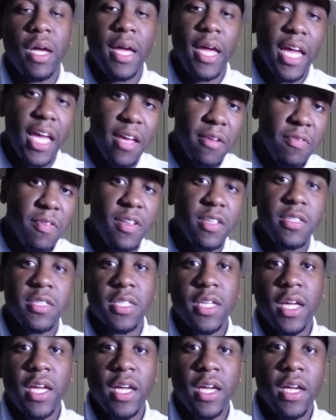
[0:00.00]
If he
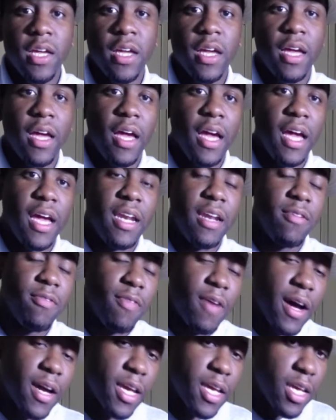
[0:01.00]
sing, and if
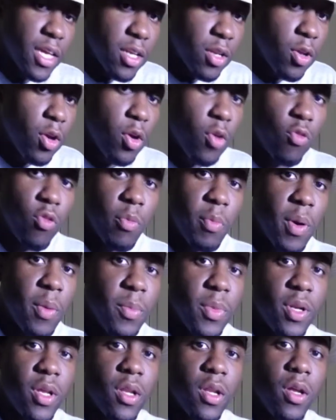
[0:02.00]
I can remember
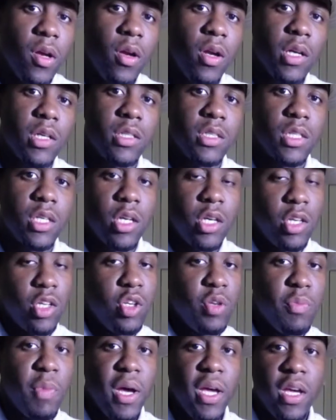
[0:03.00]
the lyrics,
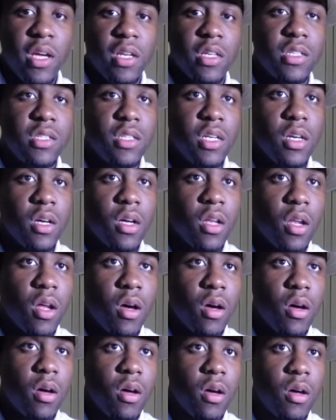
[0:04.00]
you might get a sing-along.